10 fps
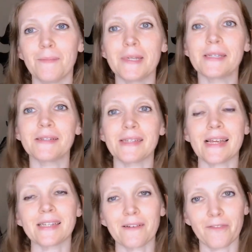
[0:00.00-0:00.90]
Pistol's
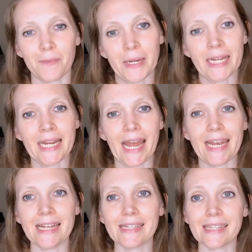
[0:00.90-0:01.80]
asking for money
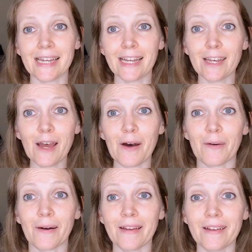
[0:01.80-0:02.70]
and he's like,
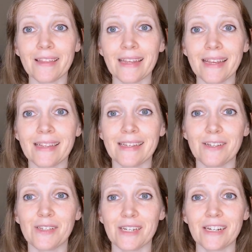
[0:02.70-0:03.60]
no, you
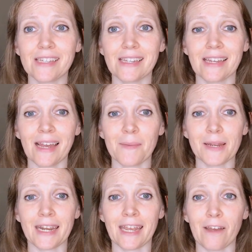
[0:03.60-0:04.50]
seriously think I'm
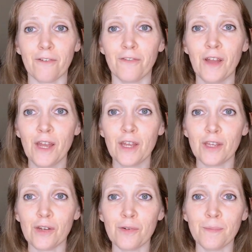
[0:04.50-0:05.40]
gonna give
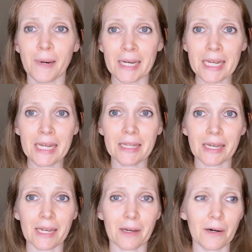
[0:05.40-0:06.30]
you money?
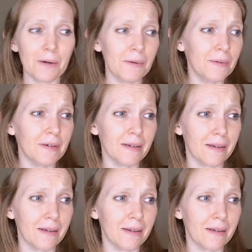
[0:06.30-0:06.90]
Like, go